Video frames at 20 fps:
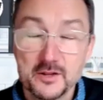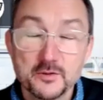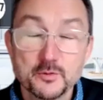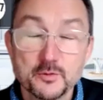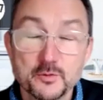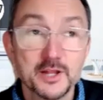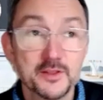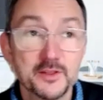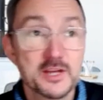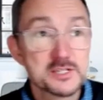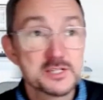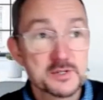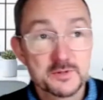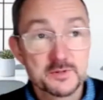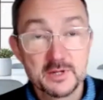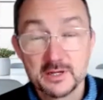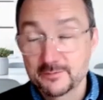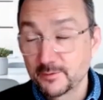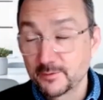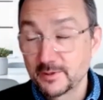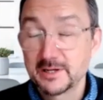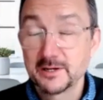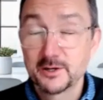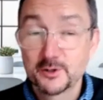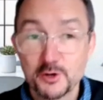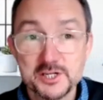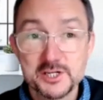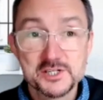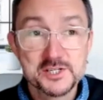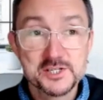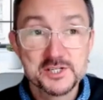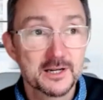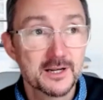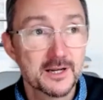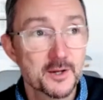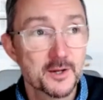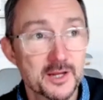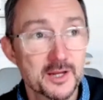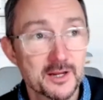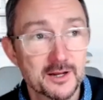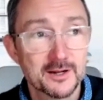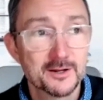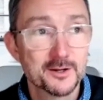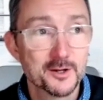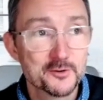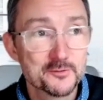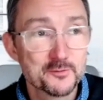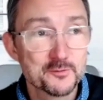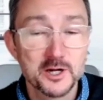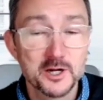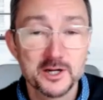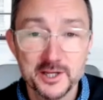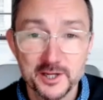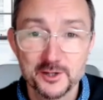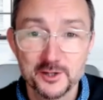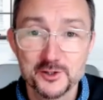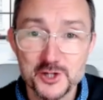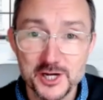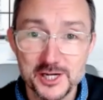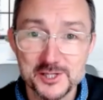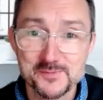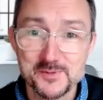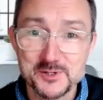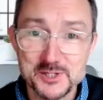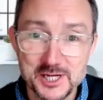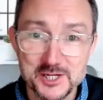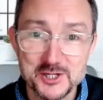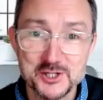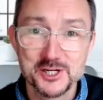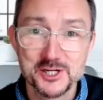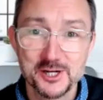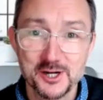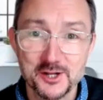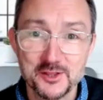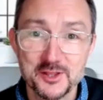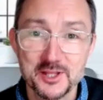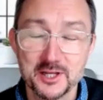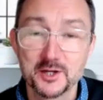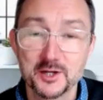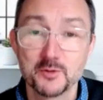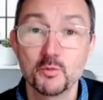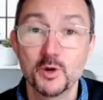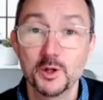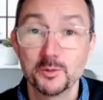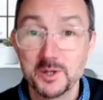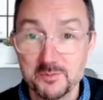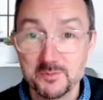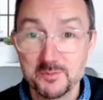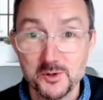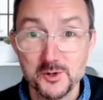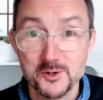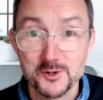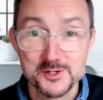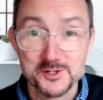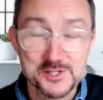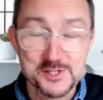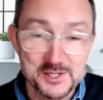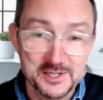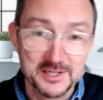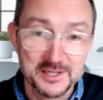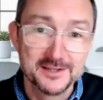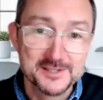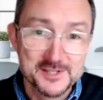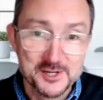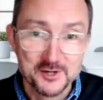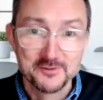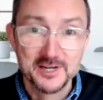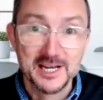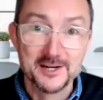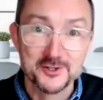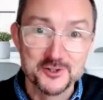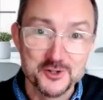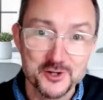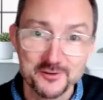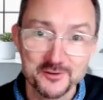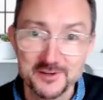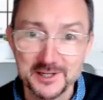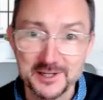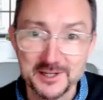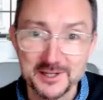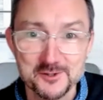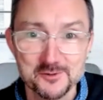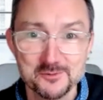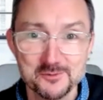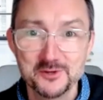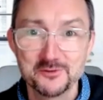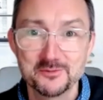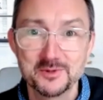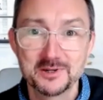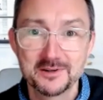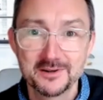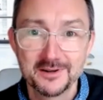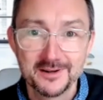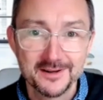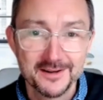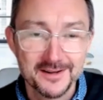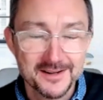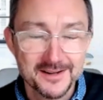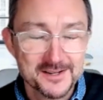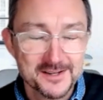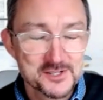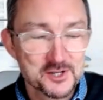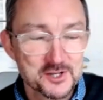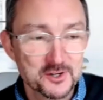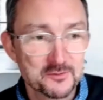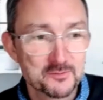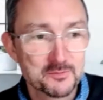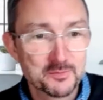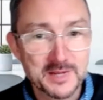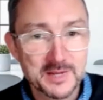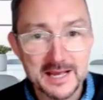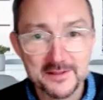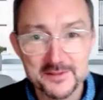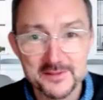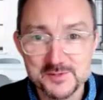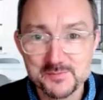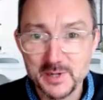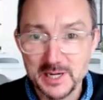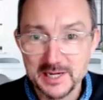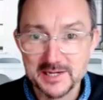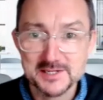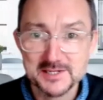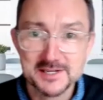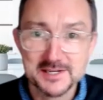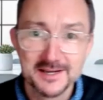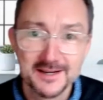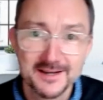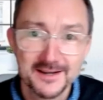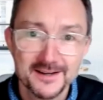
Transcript: Well, there's increasingly a lot of work in transportation, I think, and will be more as the sort of electric vehicle movement sort of gathers pace.